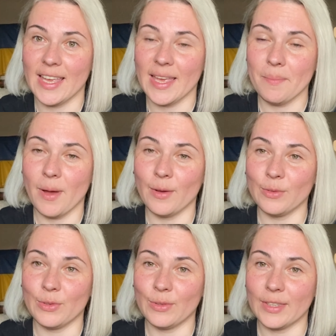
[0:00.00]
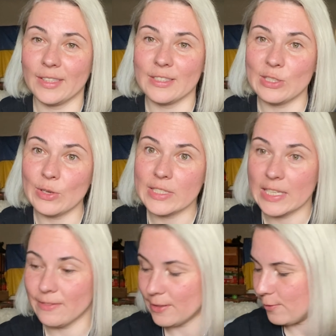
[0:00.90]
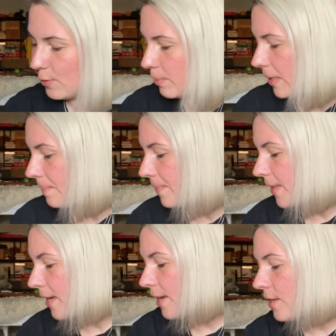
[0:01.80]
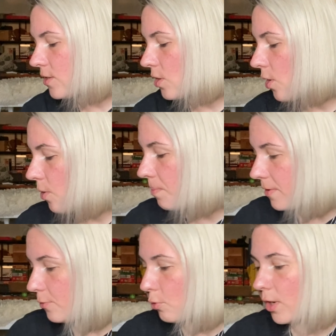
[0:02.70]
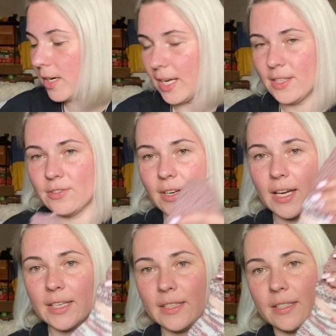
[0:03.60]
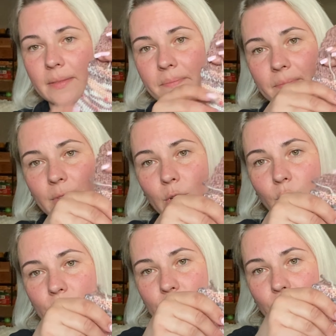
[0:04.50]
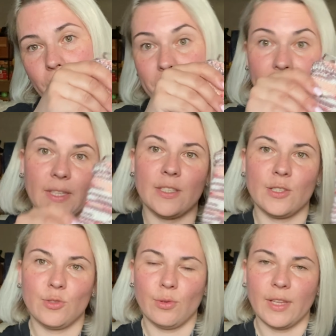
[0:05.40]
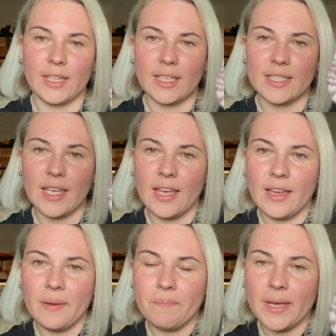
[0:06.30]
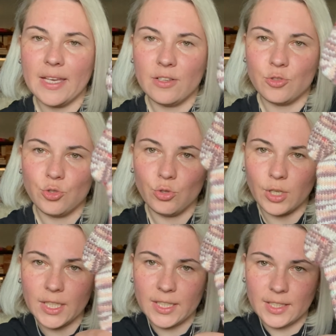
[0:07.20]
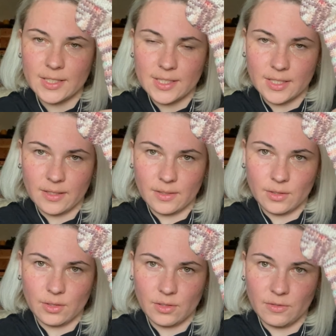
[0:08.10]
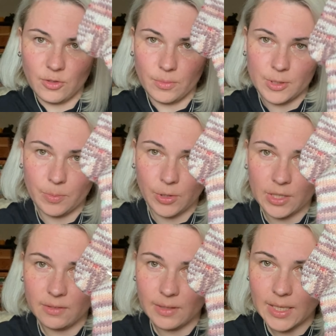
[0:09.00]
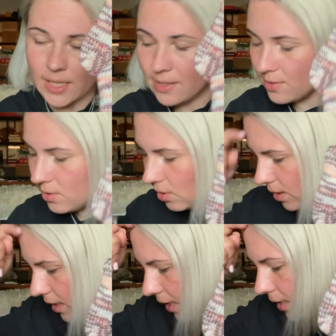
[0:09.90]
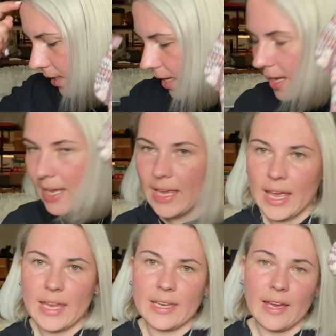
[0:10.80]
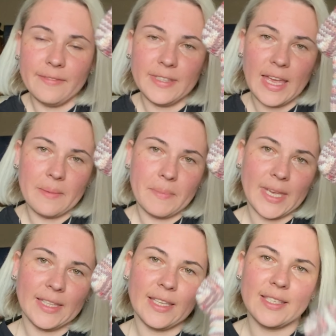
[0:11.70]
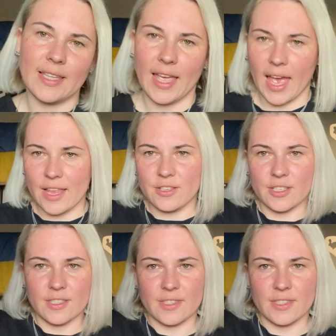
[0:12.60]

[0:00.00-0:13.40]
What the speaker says: amount to knit the socks even for me. So before I tried also to show like this, make shorties from Sportway sock yarn, and after I make this I had just